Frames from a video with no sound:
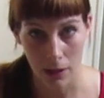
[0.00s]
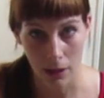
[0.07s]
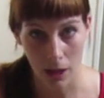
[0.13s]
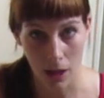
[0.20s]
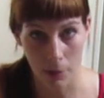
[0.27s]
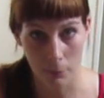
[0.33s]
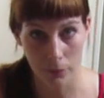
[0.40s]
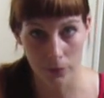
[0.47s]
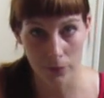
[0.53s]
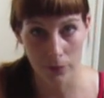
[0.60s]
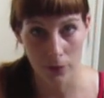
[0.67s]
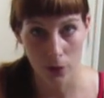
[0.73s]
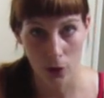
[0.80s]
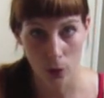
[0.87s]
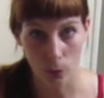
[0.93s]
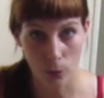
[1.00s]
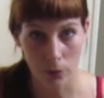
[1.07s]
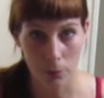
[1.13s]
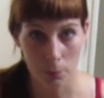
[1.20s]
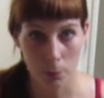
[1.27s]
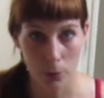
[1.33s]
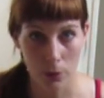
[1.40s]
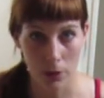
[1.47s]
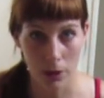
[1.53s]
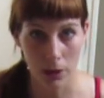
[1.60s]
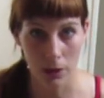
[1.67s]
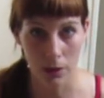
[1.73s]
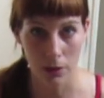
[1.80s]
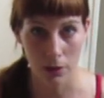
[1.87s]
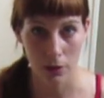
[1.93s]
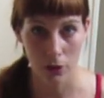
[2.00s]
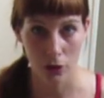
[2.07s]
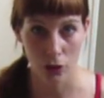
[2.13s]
comes with putting